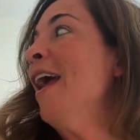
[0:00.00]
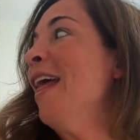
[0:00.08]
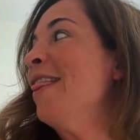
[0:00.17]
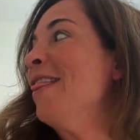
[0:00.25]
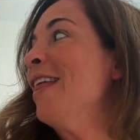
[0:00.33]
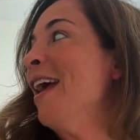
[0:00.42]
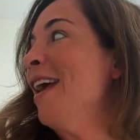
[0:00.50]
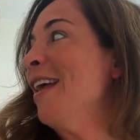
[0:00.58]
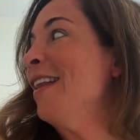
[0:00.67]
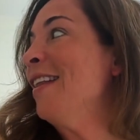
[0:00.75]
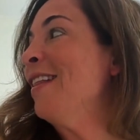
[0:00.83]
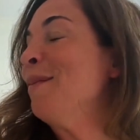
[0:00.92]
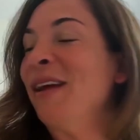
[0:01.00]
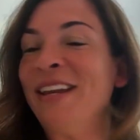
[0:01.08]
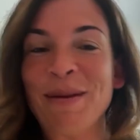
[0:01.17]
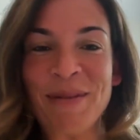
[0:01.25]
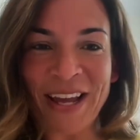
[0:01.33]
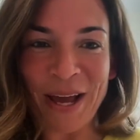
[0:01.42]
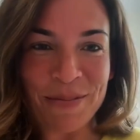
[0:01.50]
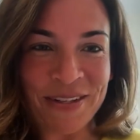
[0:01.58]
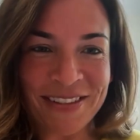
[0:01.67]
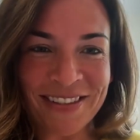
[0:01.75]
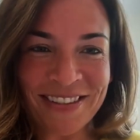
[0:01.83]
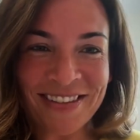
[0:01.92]
And then the pandemic
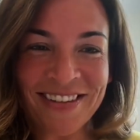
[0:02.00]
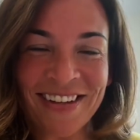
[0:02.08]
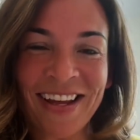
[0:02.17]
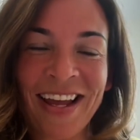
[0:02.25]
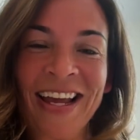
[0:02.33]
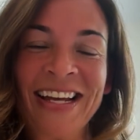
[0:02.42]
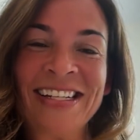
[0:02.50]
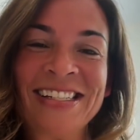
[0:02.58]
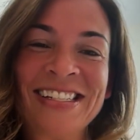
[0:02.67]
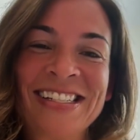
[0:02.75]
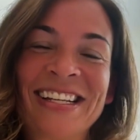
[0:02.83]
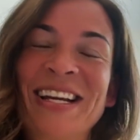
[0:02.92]
happened, and